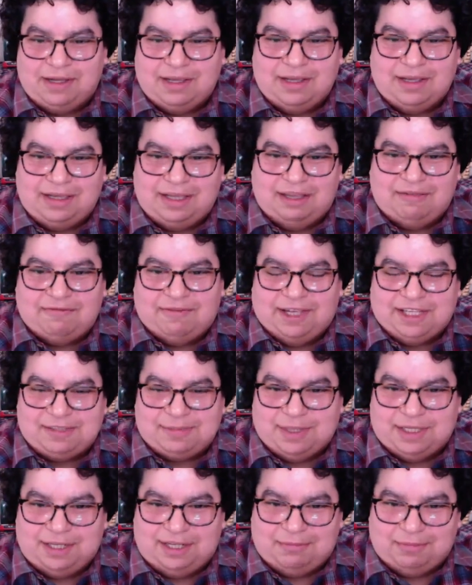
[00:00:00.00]
investment
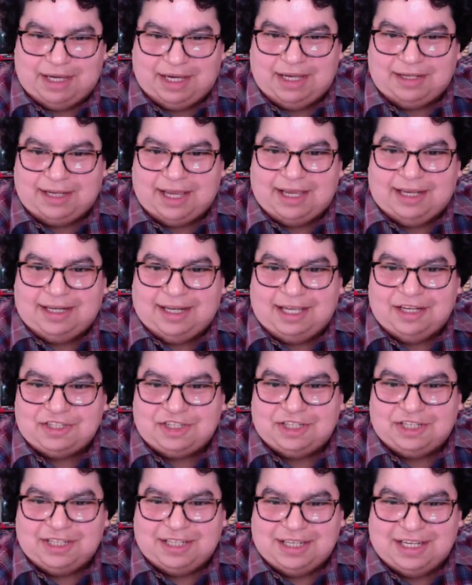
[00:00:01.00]
in my annihilation,
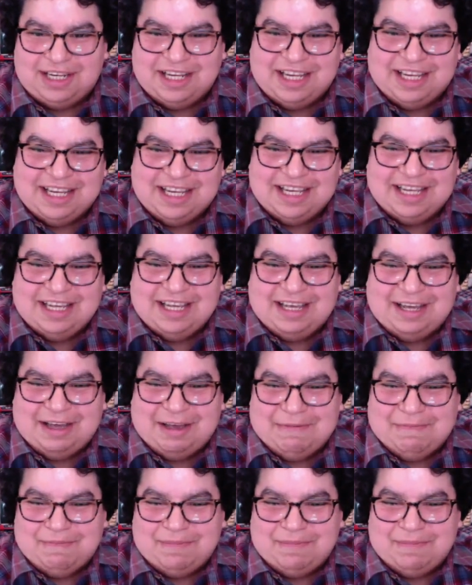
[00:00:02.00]
and